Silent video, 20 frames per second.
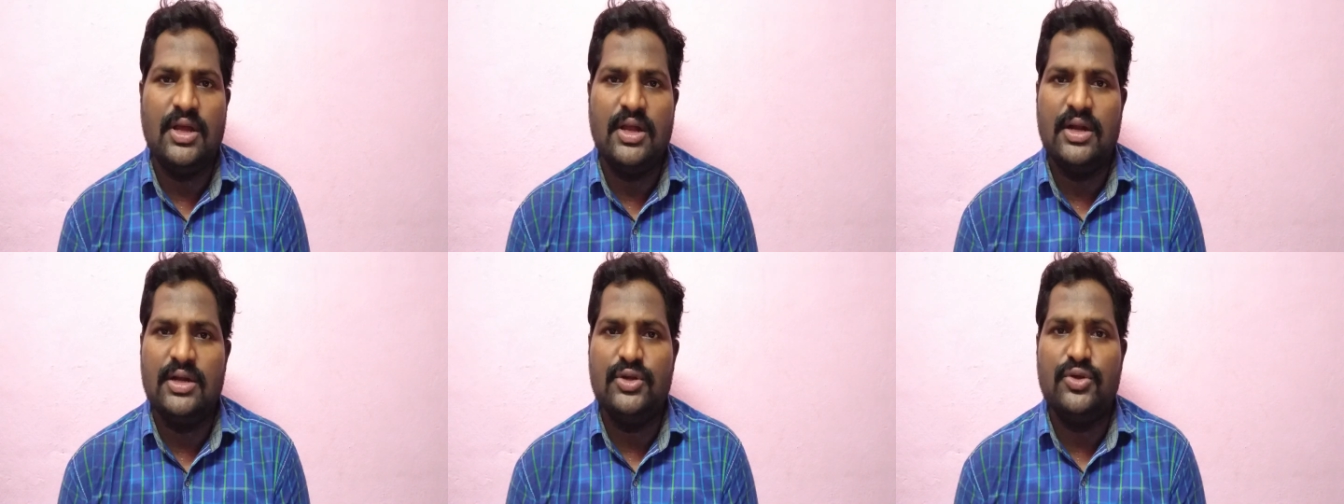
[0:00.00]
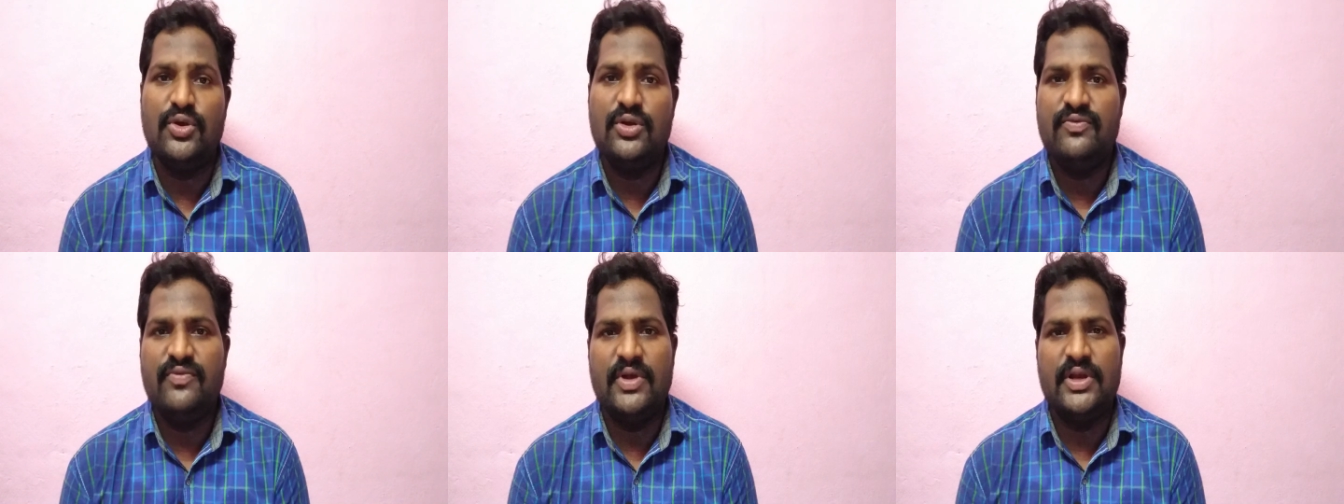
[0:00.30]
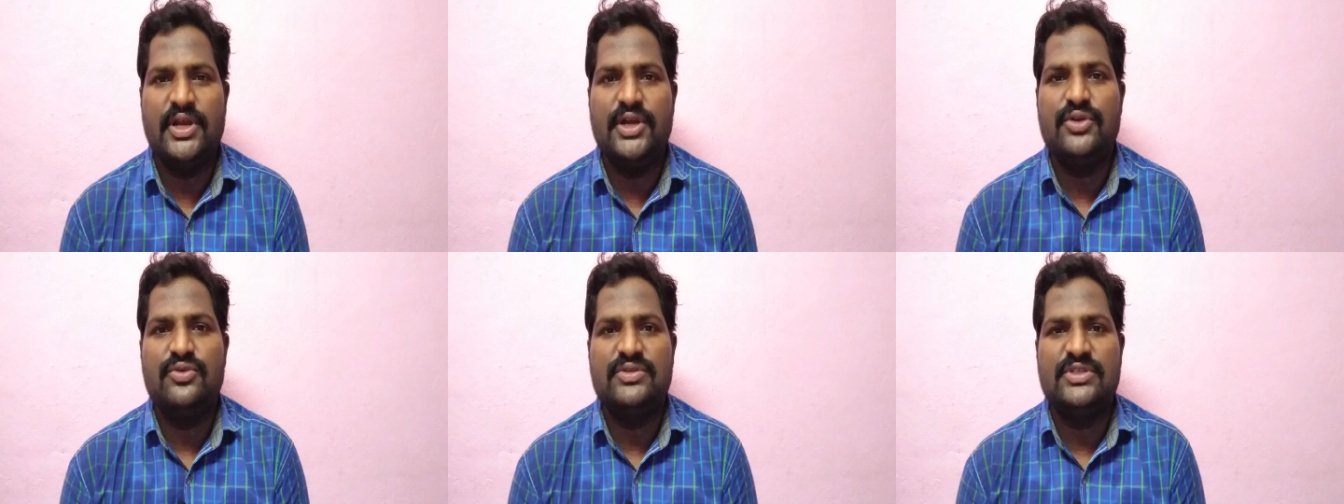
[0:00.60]
Uh, don't
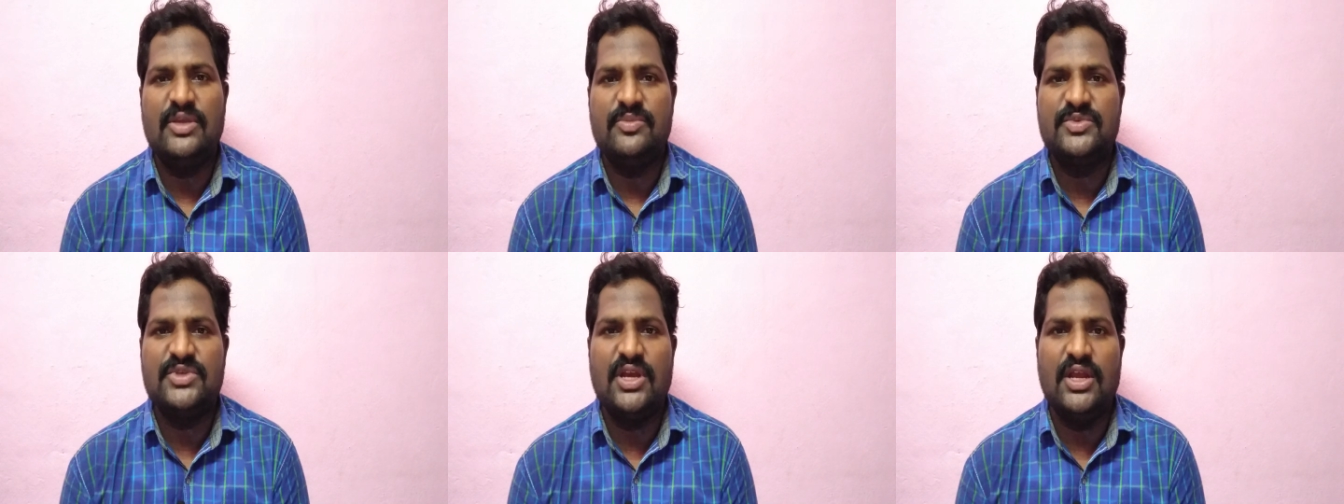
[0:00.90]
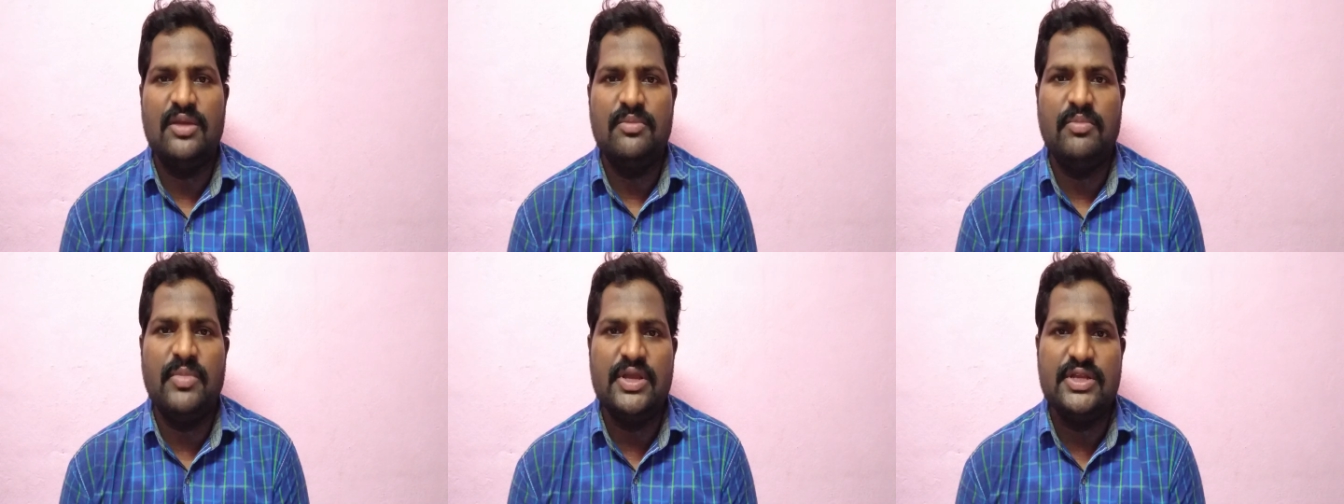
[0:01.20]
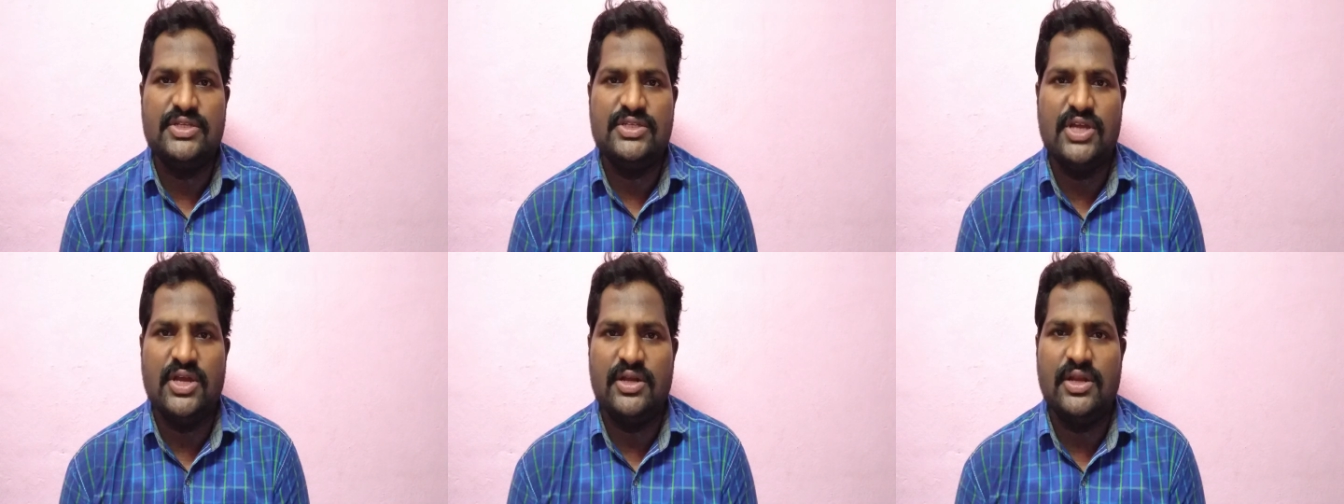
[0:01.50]
forget to subscribe my
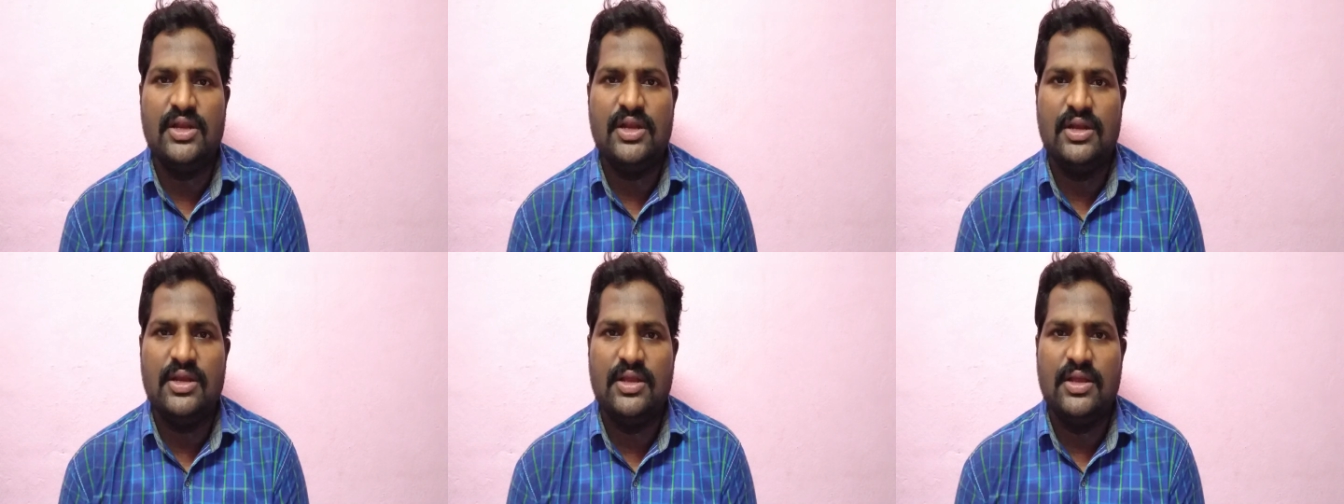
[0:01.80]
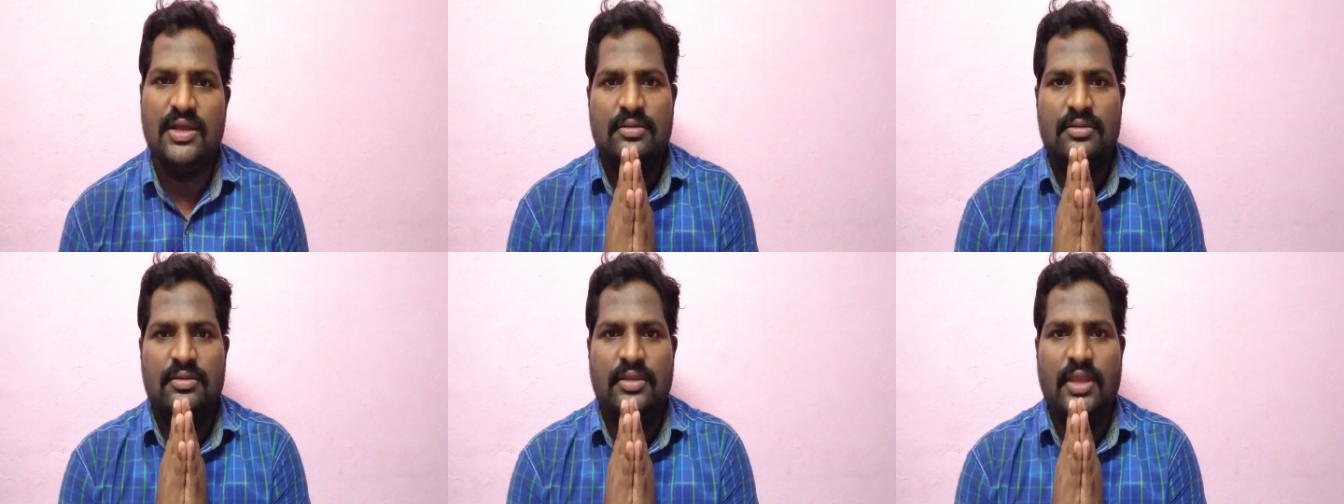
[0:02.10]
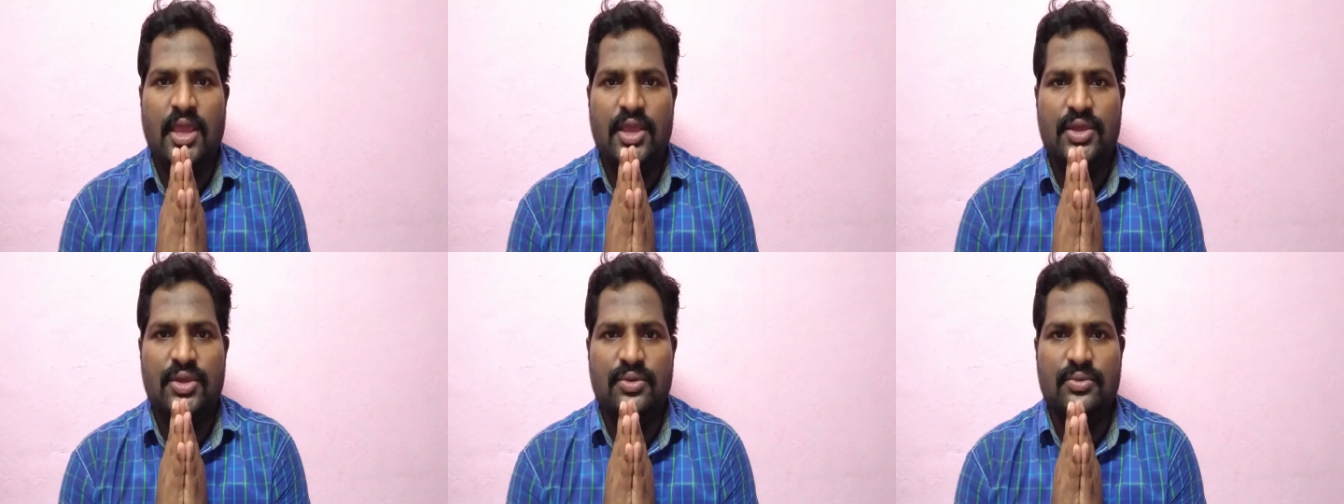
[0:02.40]
channel.
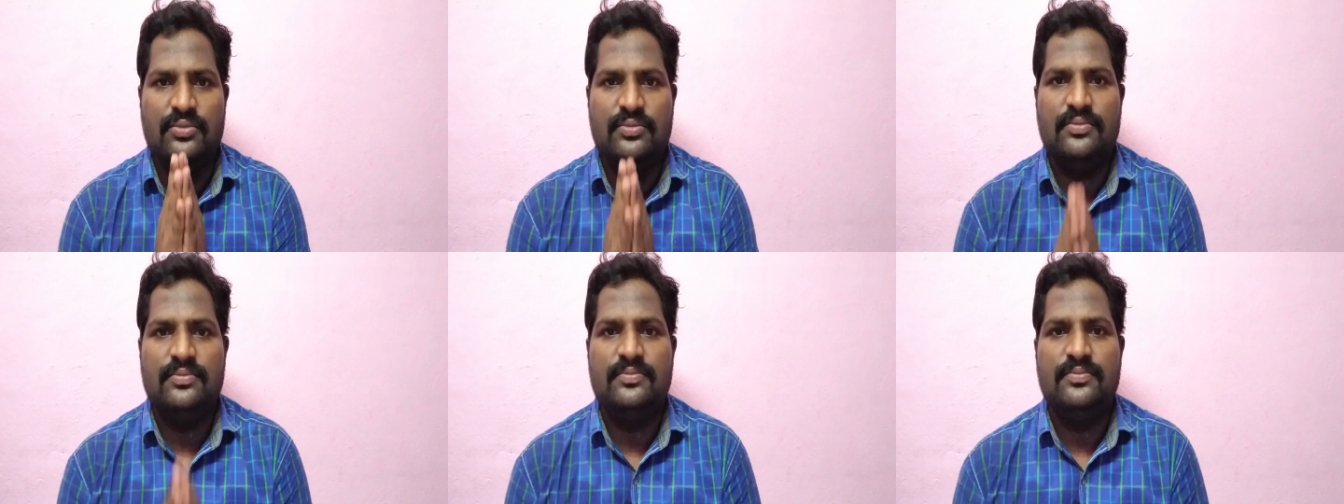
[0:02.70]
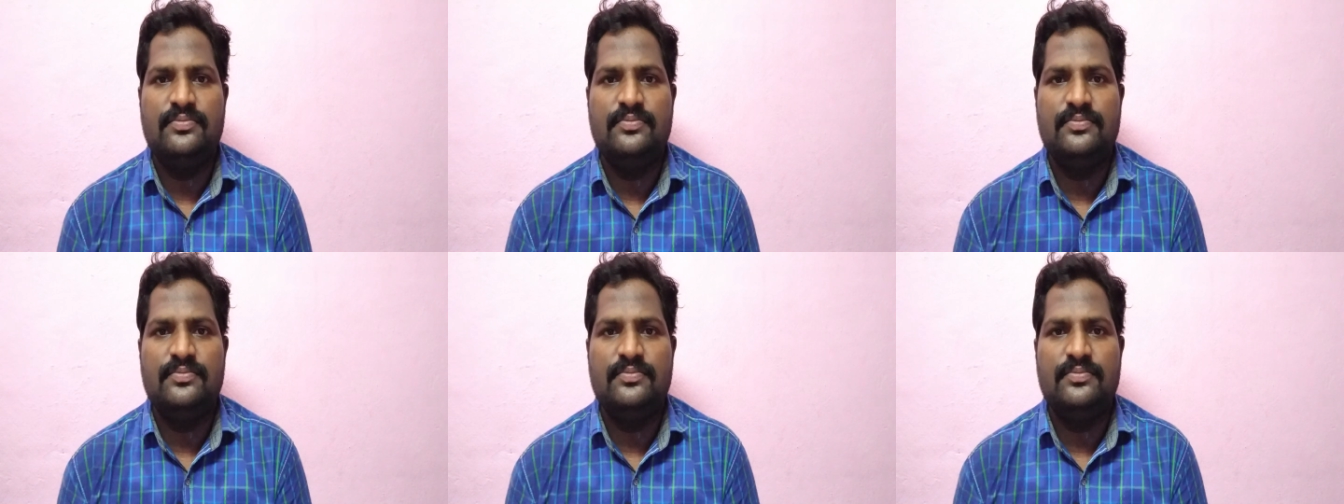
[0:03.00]
Thank you.